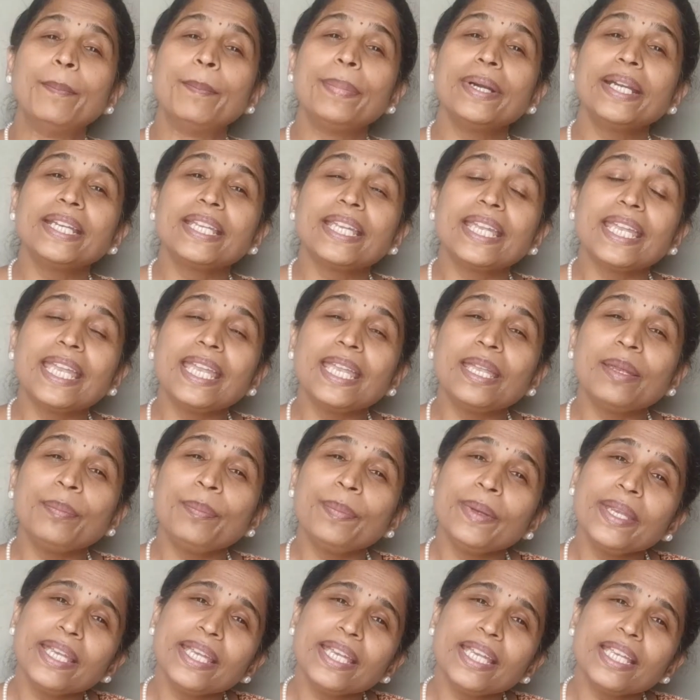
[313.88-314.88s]
But
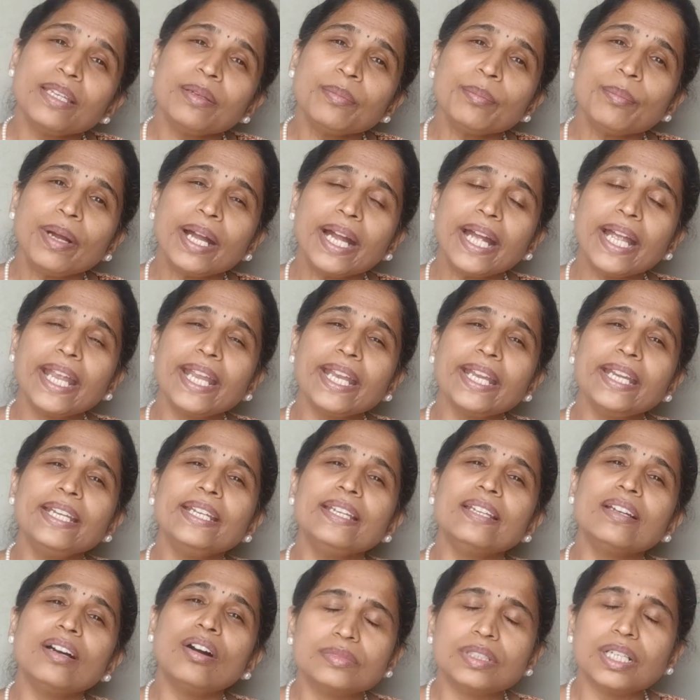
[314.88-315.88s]
keeping in mind
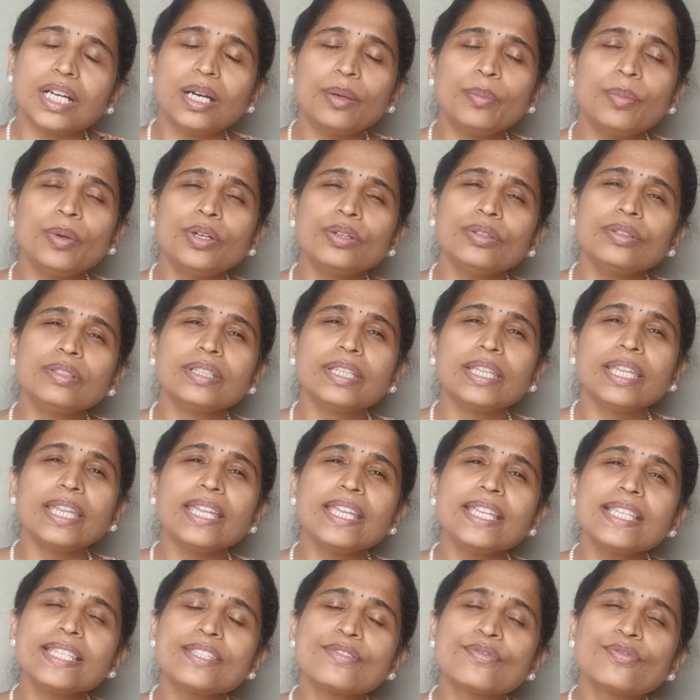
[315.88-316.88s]
about
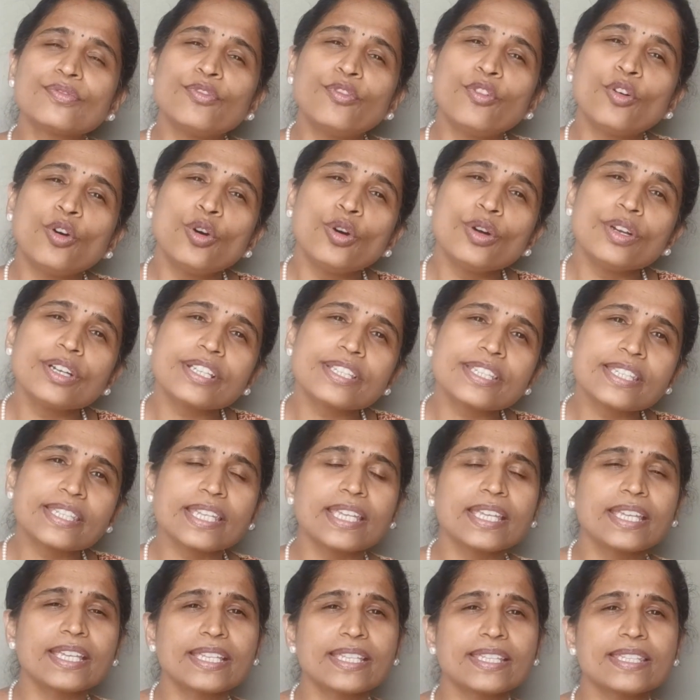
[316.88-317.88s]
these four
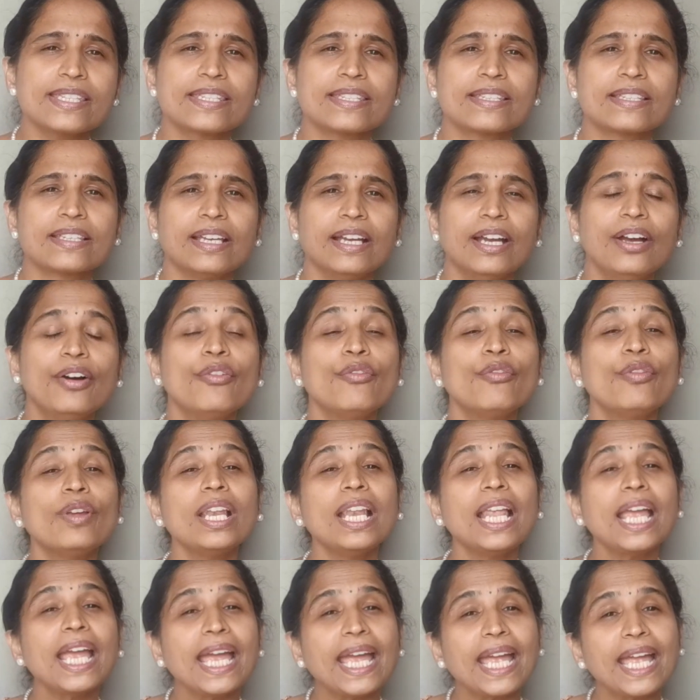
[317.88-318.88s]
C's
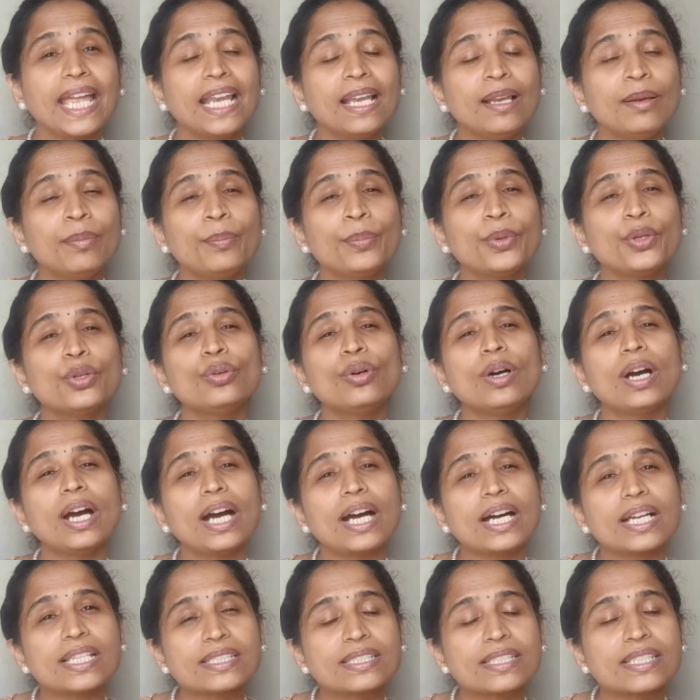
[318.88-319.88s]
will help you
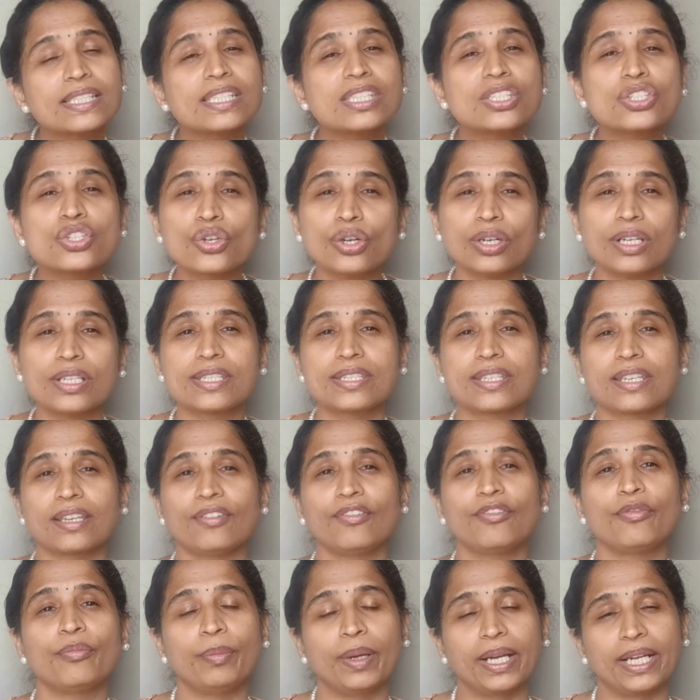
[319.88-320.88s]
assess
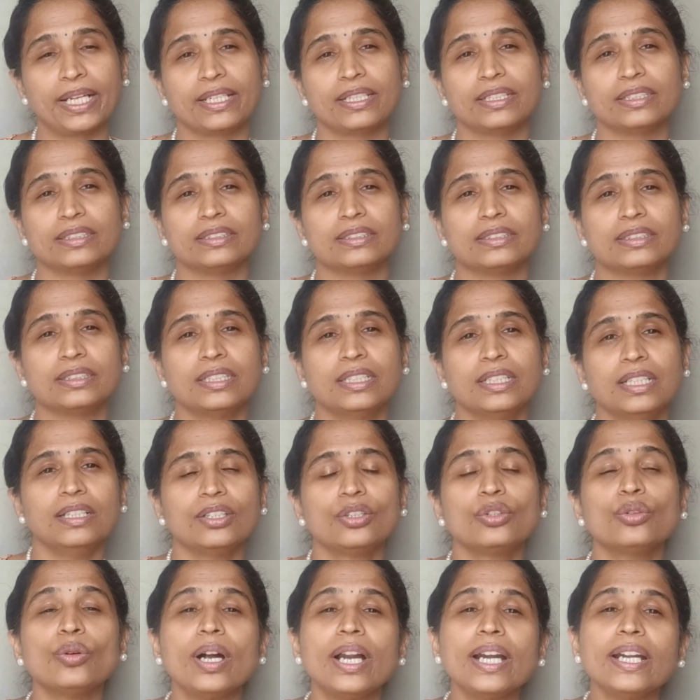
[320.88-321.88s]
yourself better
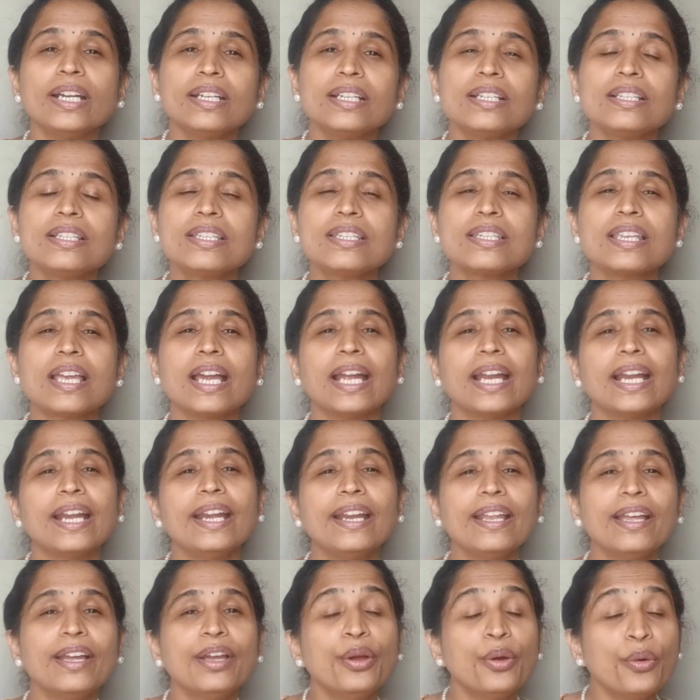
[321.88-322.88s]
to
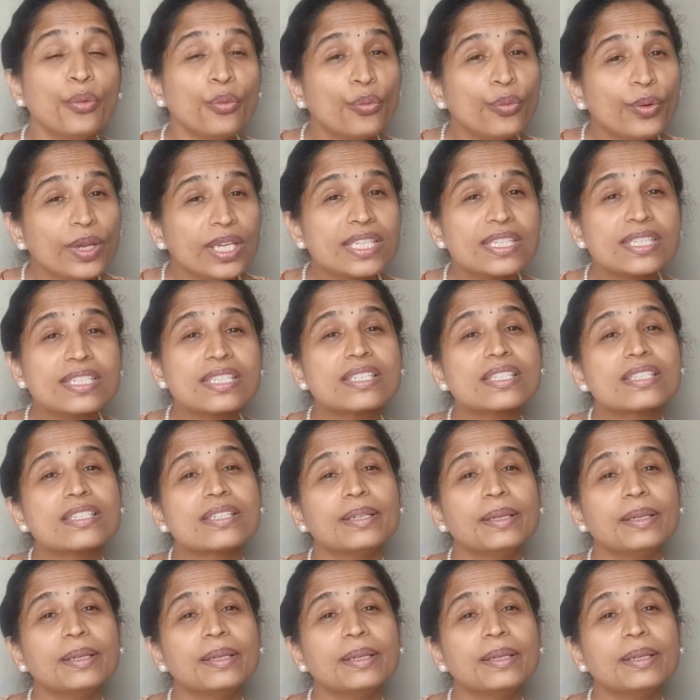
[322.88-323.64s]
understand which